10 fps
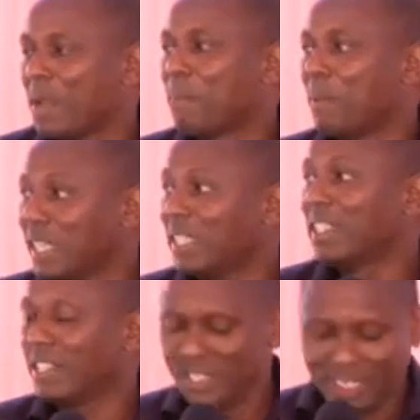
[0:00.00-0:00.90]

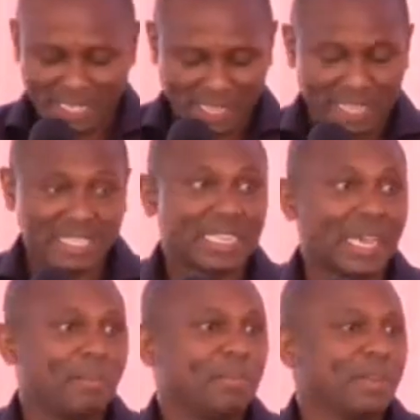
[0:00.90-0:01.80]
please take that
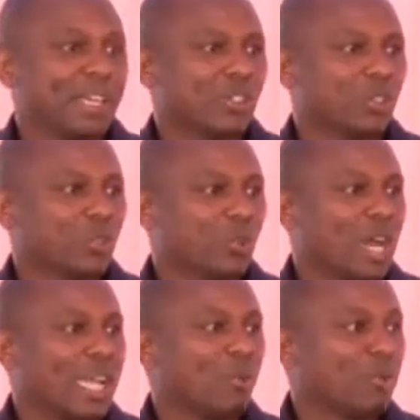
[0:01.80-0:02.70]
time as also
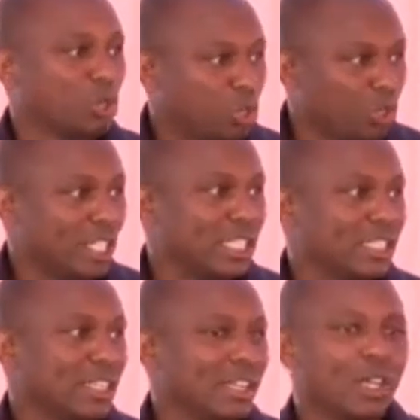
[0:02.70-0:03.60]
an
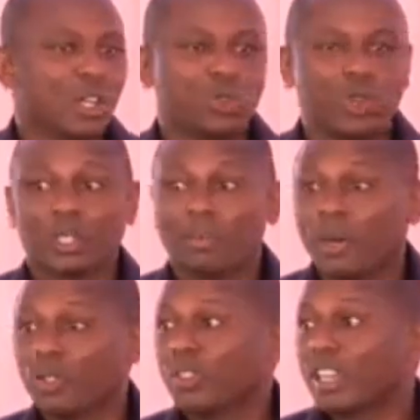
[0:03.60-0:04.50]
opportunity to
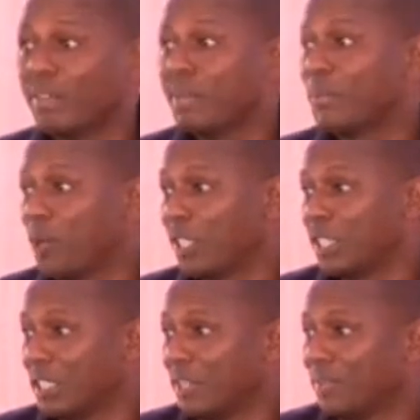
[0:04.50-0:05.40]
espouse on government
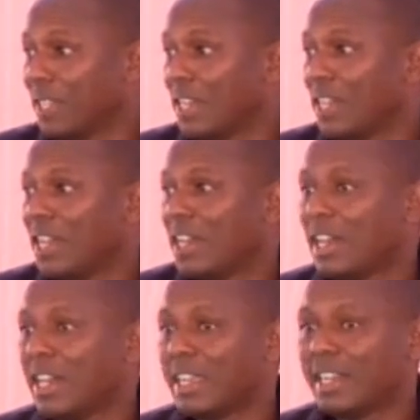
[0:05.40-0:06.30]
policy.
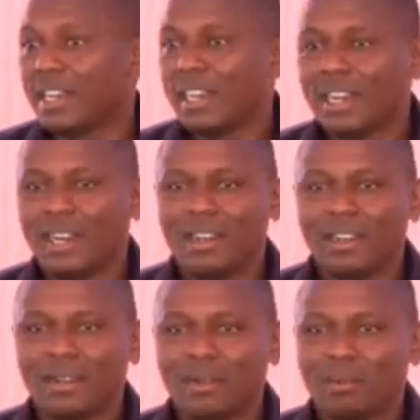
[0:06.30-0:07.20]
And uh,
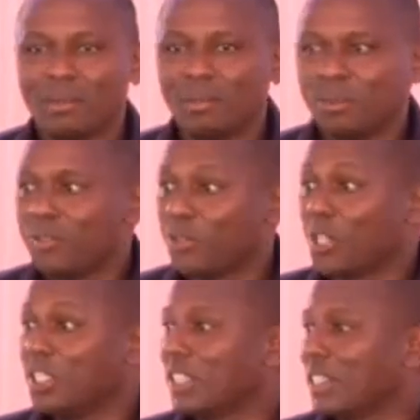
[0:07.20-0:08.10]
maybe, for
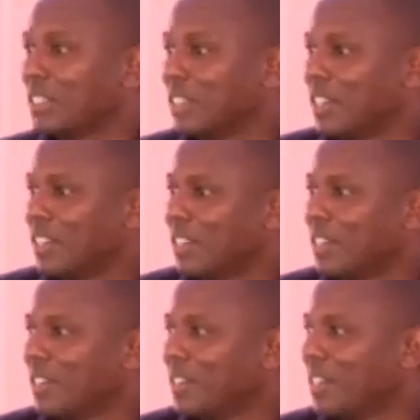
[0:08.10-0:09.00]
instance,
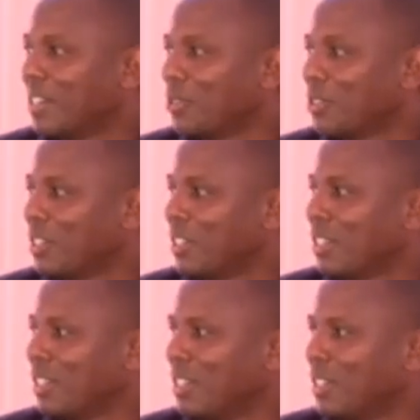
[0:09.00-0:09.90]
uh, I, know,
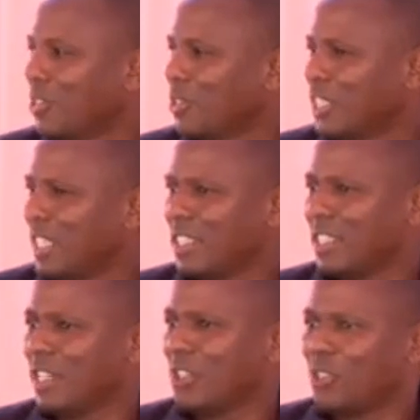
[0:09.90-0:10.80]
uh, I don't know, C.S.
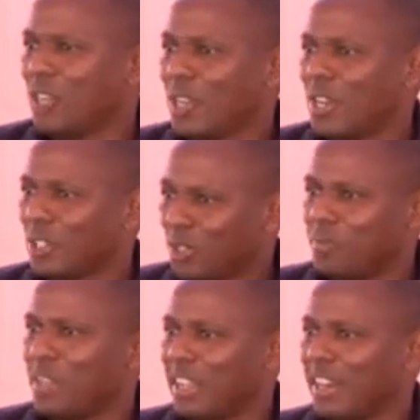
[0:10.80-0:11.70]
Eliud has
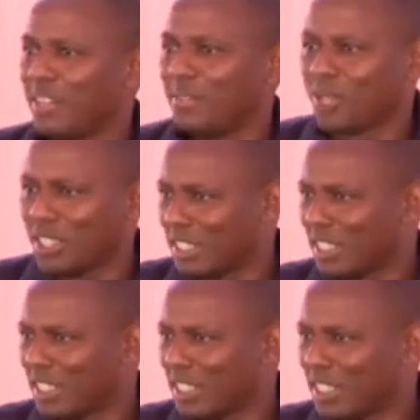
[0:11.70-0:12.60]
not been there, for
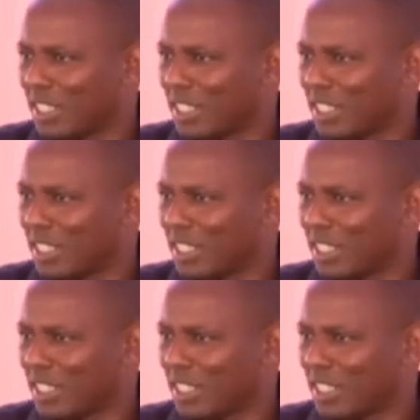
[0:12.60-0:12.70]
instance.